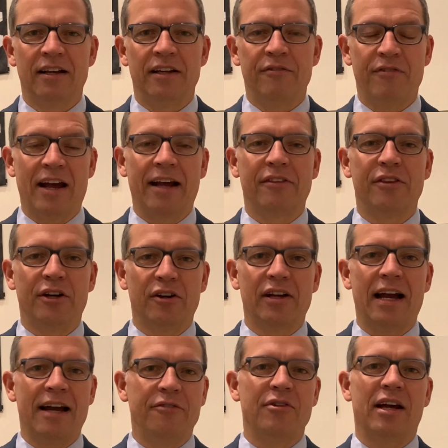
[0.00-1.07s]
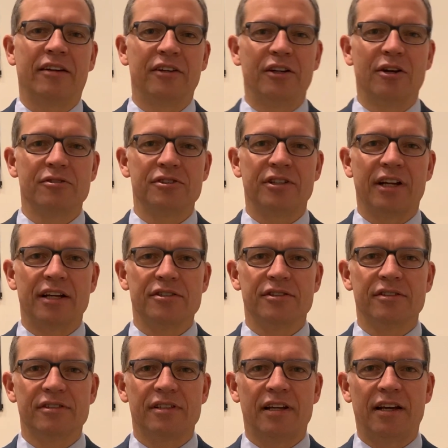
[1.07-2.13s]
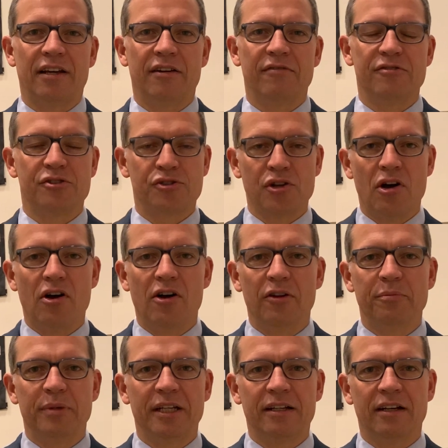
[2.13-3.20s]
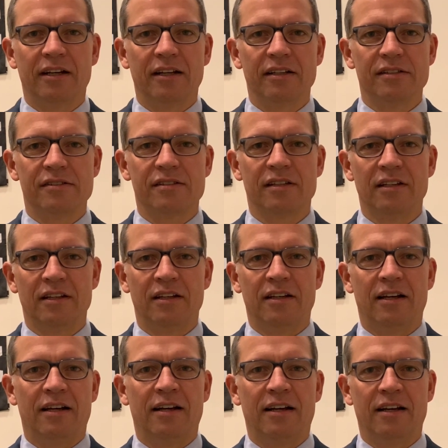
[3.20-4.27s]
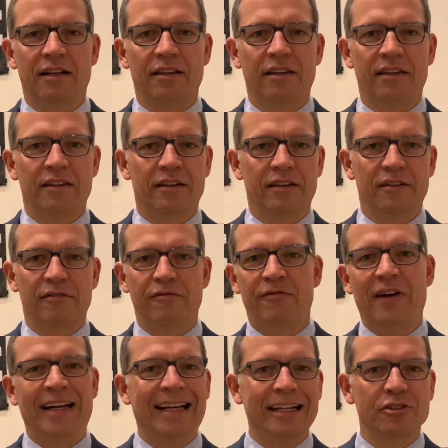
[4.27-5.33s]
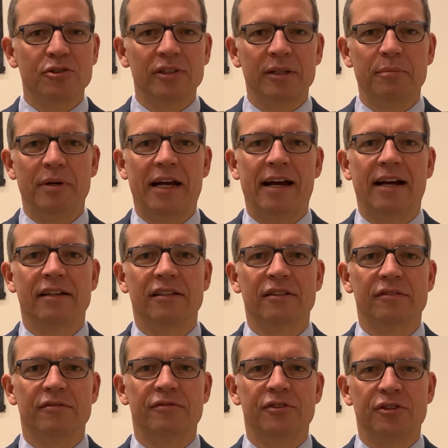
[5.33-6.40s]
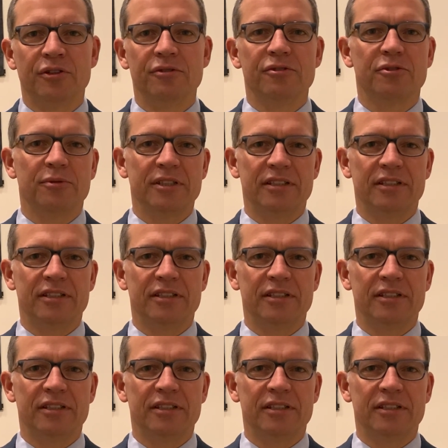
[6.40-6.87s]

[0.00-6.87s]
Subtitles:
In fact, their contract negotiations have stalled because the financial impact of students